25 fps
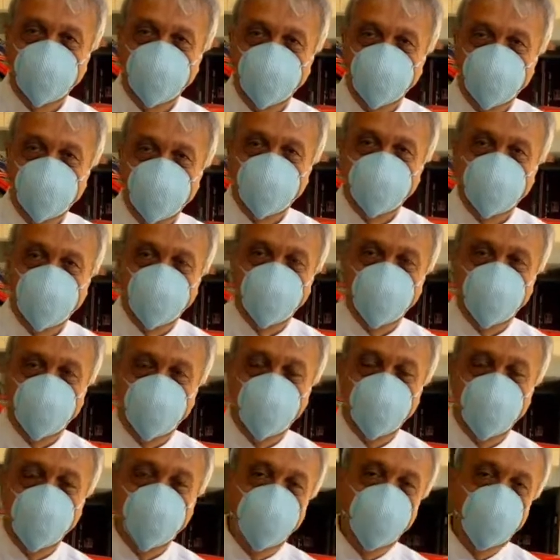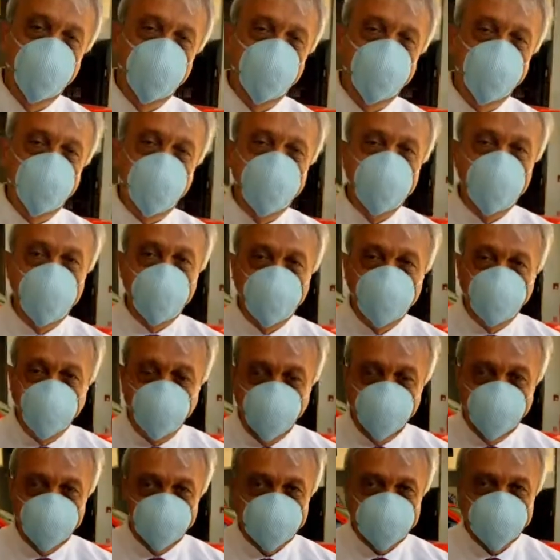Okay, go ahead. Okay, hello, I'm Mike
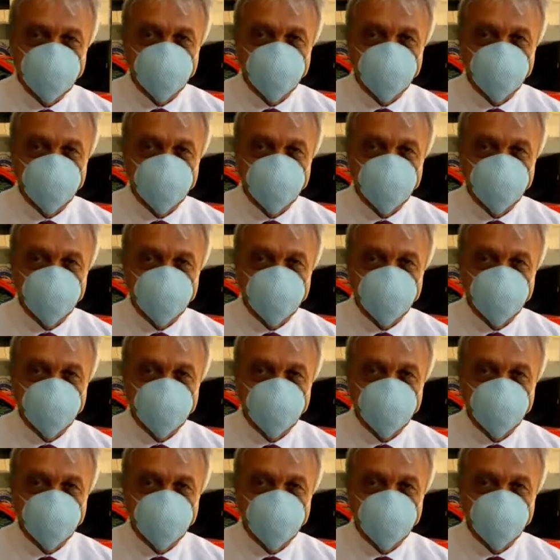Boyce.